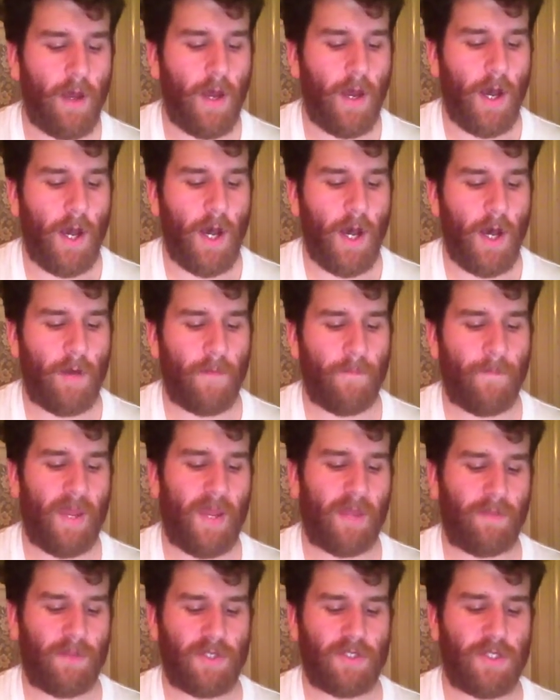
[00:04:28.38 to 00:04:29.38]

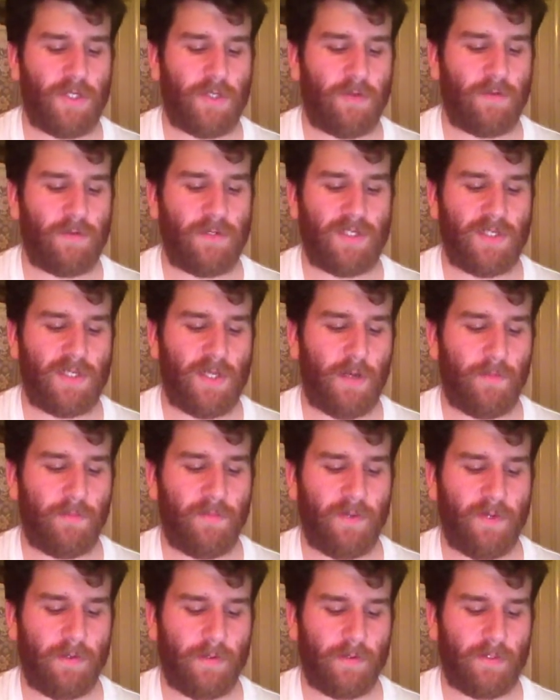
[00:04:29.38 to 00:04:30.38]
And the 2
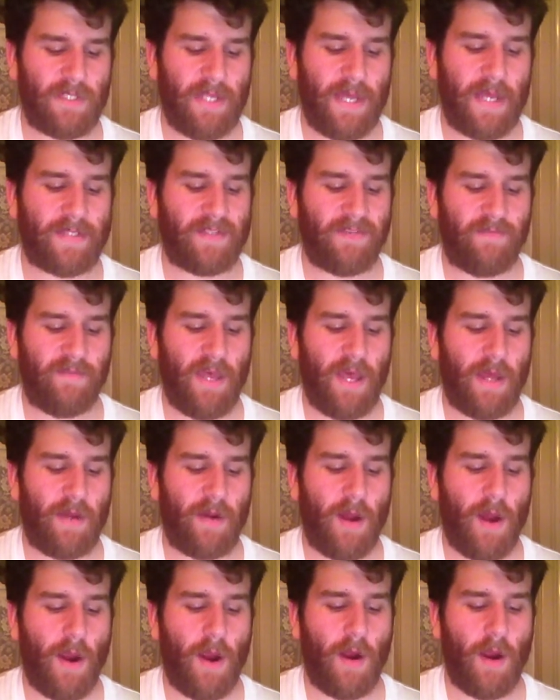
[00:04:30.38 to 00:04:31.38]
sub-stats of that
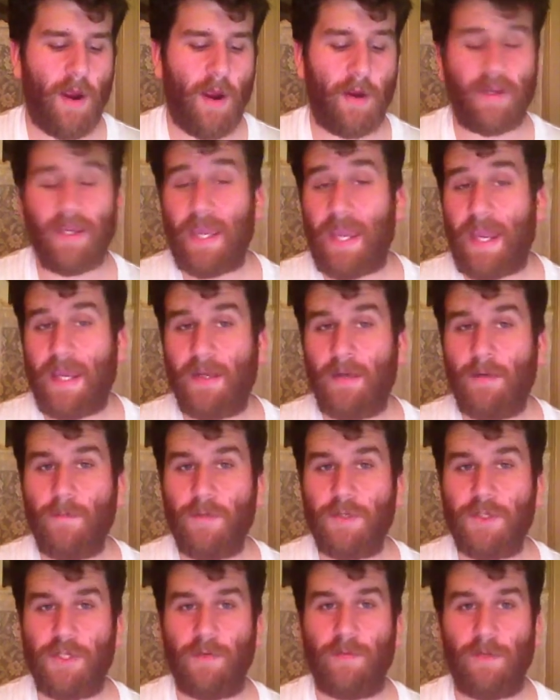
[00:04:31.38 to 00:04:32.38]
are arcane,
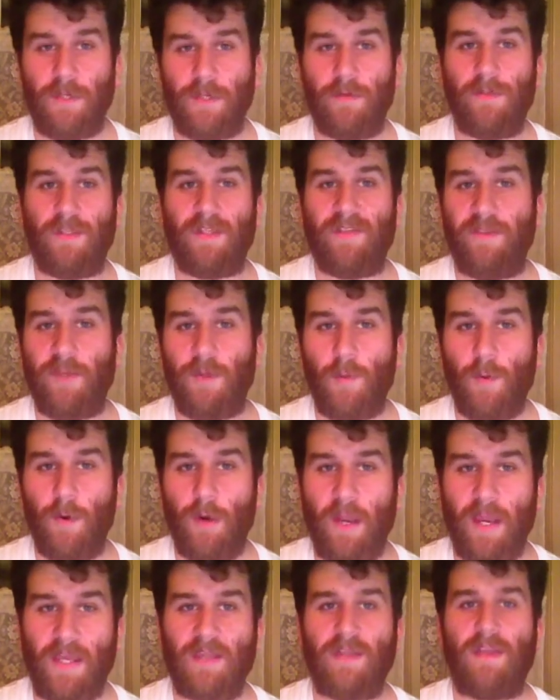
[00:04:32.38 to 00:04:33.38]
which you would use if you
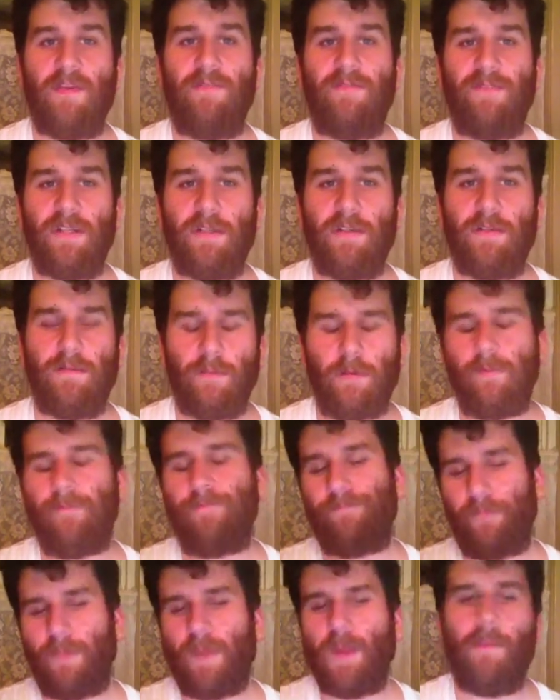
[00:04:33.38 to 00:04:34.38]
were a gifted,
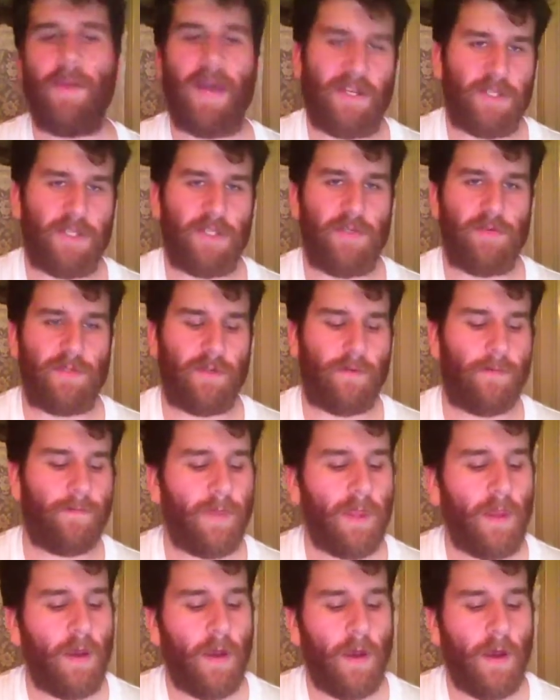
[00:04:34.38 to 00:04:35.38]
well, a magic user,
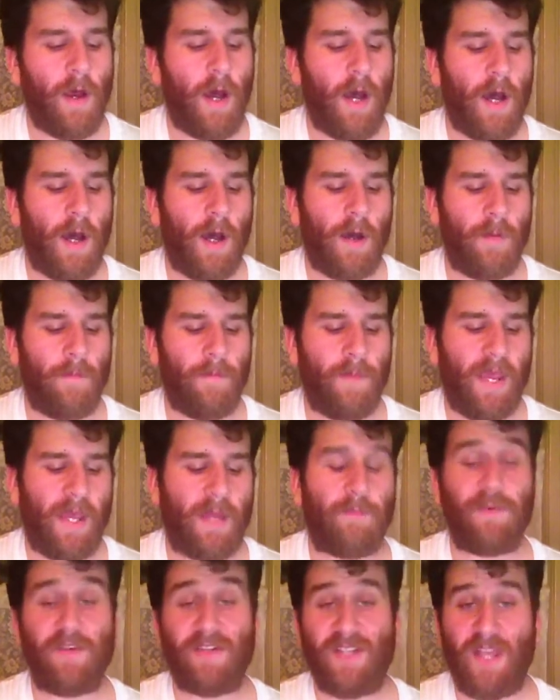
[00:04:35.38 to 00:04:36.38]

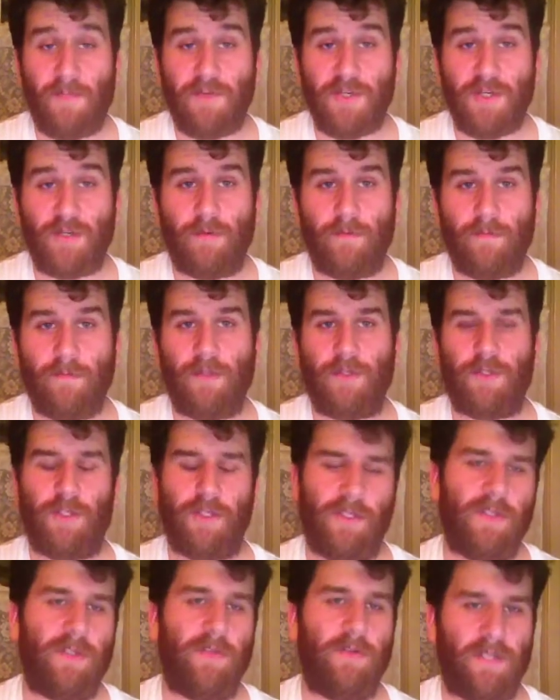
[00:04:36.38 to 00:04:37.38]
and perception, which
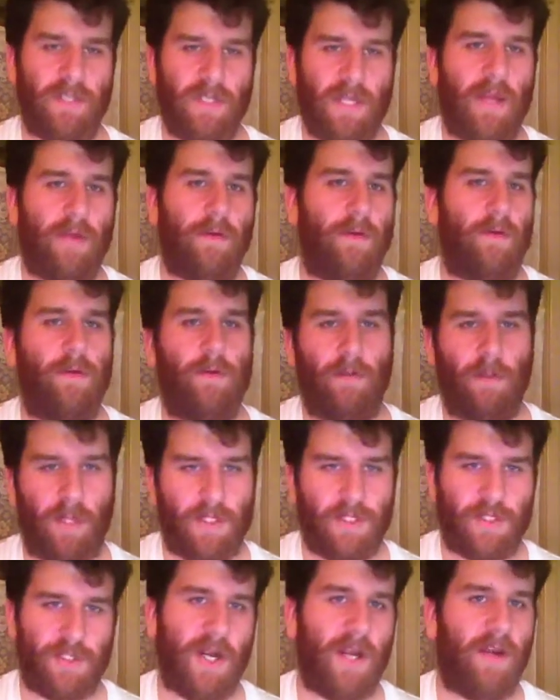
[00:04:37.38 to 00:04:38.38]
is your standard,
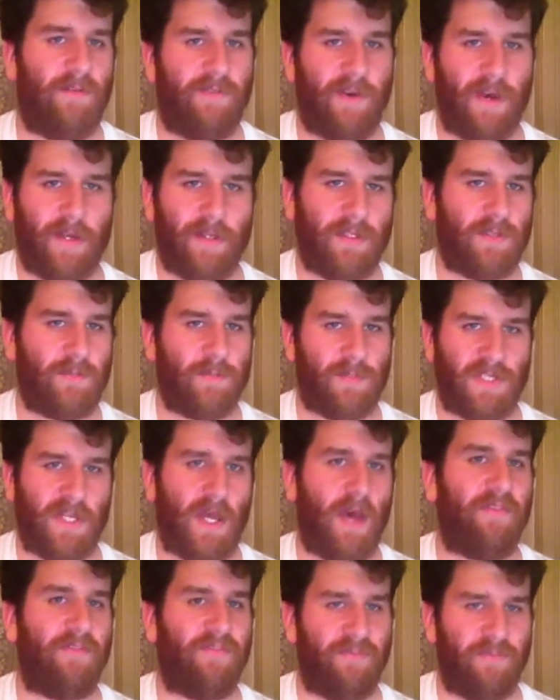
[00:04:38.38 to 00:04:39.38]
let's try to find some
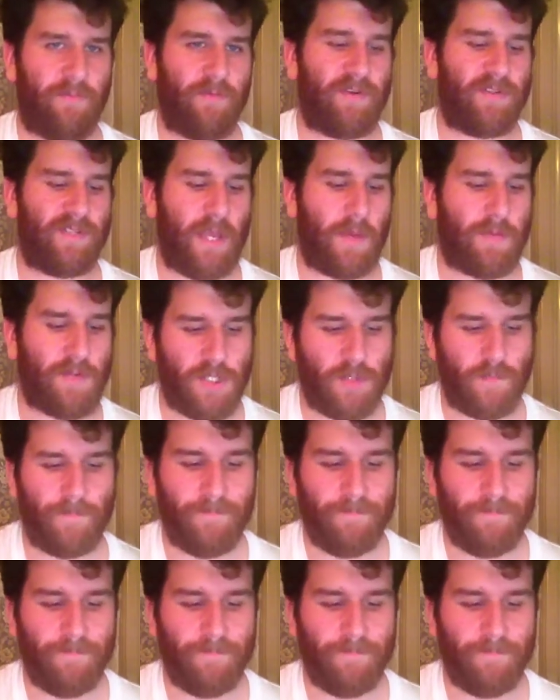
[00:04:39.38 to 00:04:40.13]
stuff, perception.